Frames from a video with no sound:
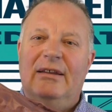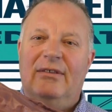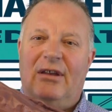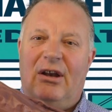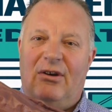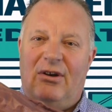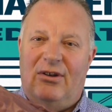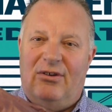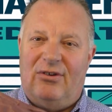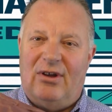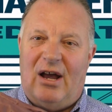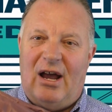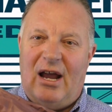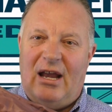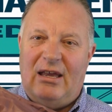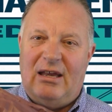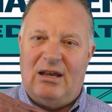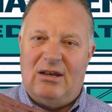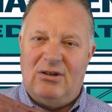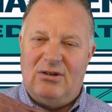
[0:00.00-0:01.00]
They're
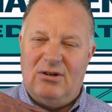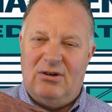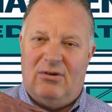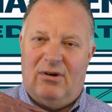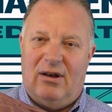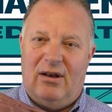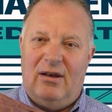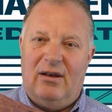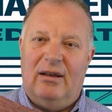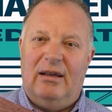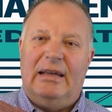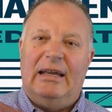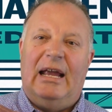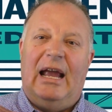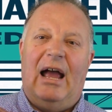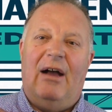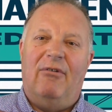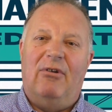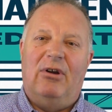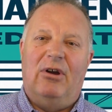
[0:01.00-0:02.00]
designed into it.
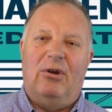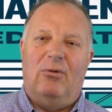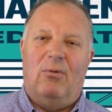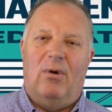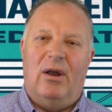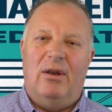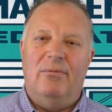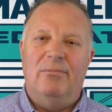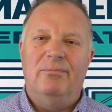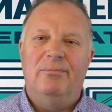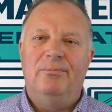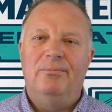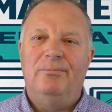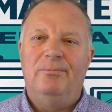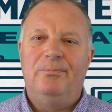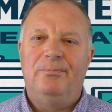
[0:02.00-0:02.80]
Have a good one.